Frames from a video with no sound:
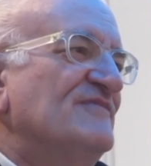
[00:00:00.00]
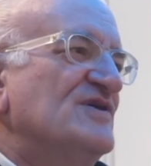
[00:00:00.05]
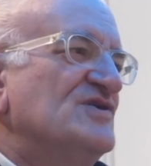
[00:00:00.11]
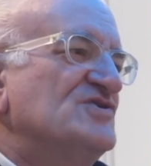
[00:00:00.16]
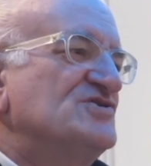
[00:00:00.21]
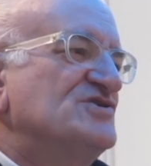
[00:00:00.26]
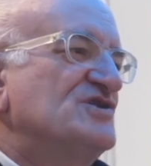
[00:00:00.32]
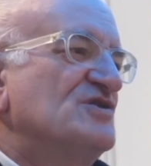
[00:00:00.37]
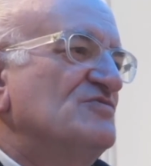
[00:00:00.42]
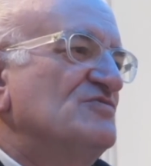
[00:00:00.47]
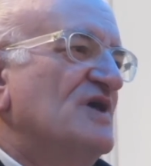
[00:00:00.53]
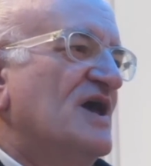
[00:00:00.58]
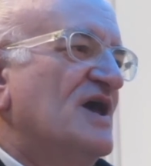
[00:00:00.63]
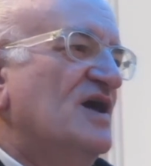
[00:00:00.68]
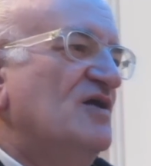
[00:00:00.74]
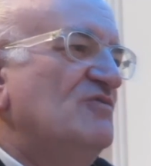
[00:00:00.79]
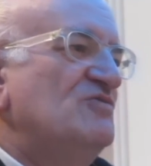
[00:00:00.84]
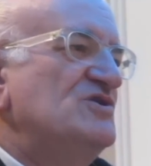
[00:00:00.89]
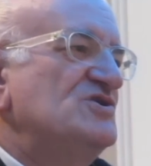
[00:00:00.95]
Right? So
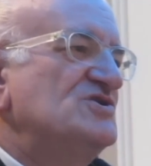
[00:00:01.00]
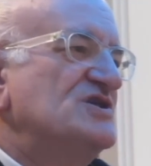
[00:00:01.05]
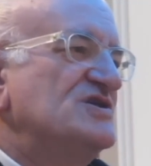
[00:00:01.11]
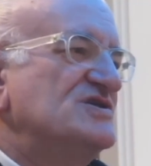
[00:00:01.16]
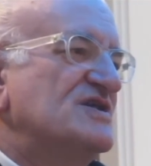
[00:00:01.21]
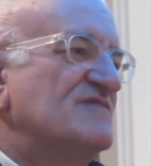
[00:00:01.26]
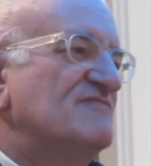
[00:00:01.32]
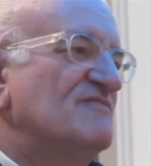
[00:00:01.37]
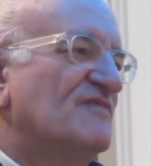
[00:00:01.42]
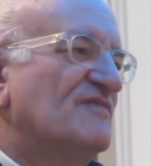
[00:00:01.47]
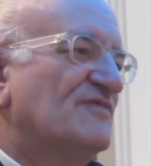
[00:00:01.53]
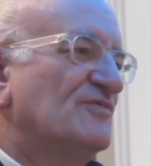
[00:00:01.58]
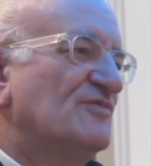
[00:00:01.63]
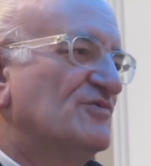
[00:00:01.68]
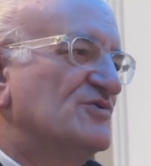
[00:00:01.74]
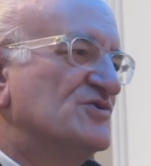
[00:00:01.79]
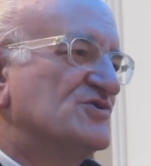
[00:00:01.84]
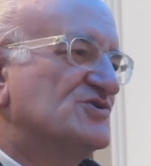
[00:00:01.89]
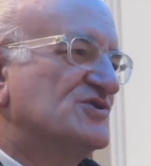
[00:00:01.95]
how does his
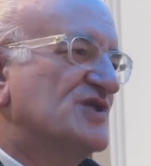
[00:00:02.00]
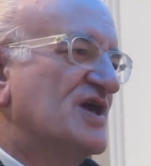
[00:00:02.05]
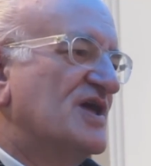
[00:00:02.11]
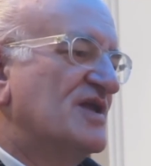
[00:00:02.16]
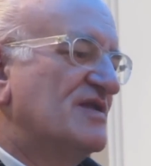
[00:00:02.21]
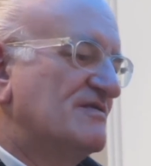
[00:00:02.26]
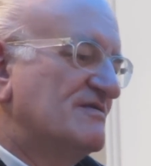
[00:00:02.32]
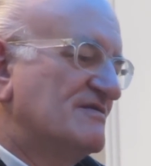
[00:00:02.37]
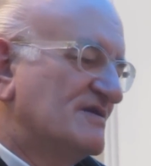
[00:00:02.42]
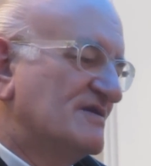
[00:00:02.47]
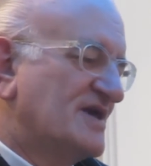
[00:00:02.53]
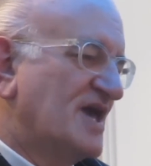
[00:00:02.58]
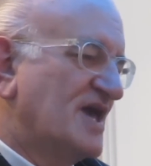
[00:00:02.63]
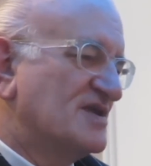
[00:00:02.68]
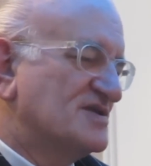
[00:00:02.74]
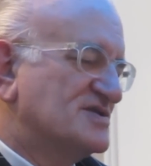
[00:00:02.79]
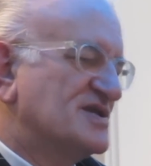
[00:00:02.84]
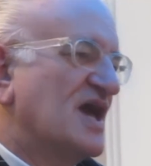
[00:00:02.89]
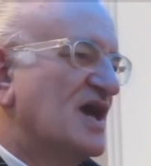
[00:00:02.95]
influence then
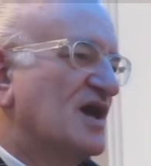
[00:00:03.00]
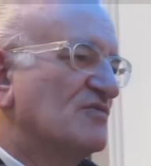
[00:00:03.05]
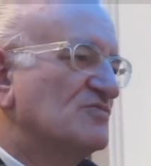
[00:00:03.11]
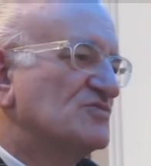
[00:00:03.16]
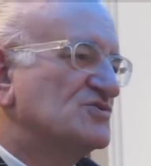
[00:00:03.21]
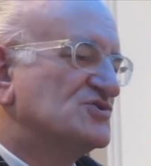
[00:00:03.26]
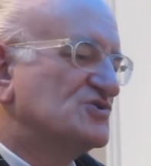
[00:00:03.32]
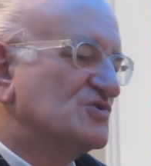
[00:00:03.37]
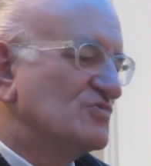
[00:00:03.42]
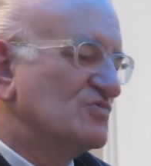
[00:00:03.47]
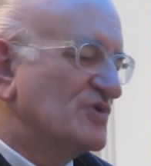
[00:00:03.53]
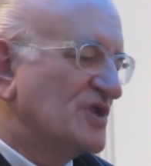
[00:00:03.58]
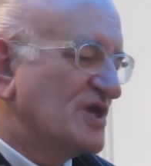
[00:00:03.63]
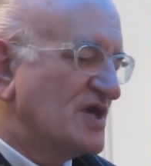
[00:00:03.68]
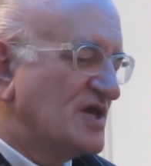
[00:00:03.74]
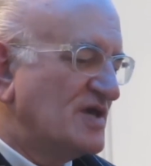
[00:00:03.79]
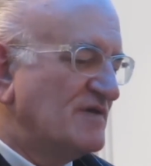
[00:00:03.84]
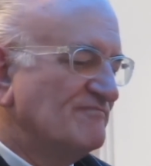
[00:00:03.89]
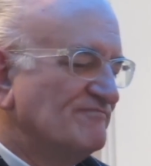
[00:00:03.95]
get down to
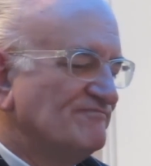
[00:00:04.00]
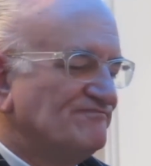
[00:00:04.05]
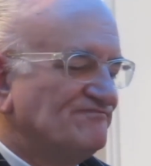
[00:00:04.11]
the